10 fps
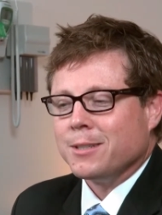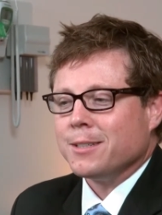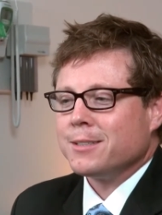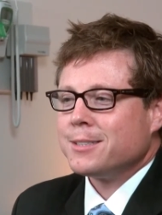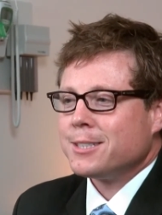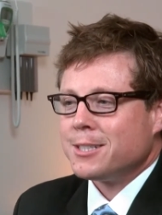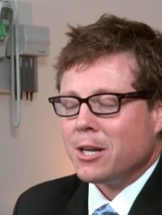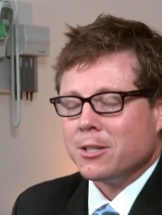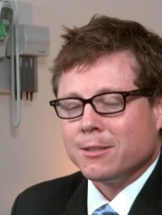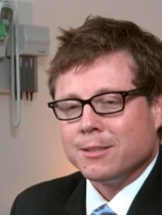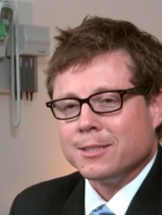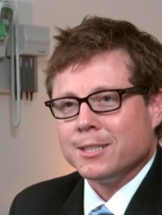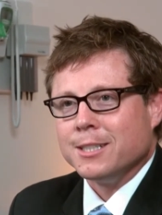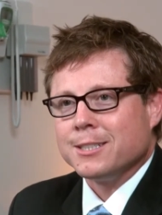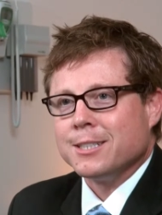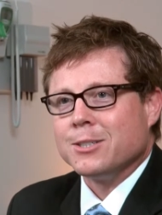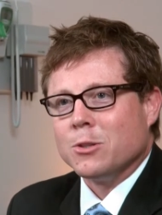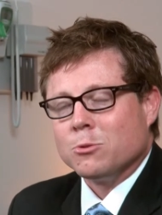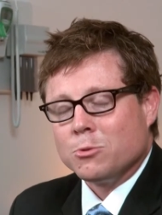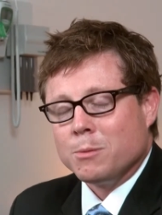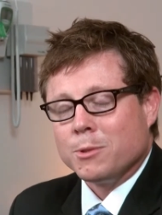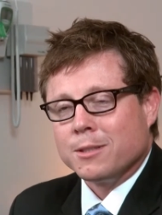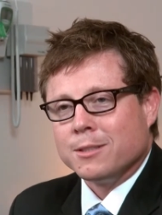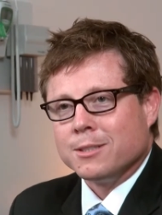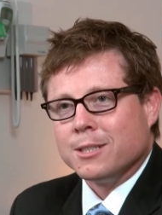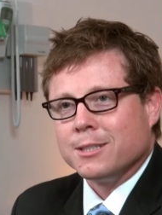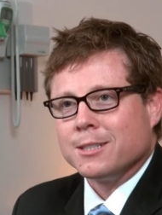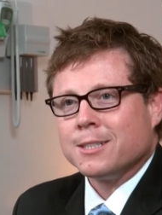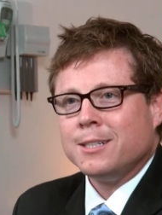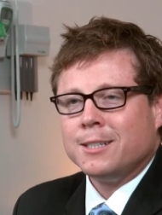The study of the diseases and the treatment of the diseases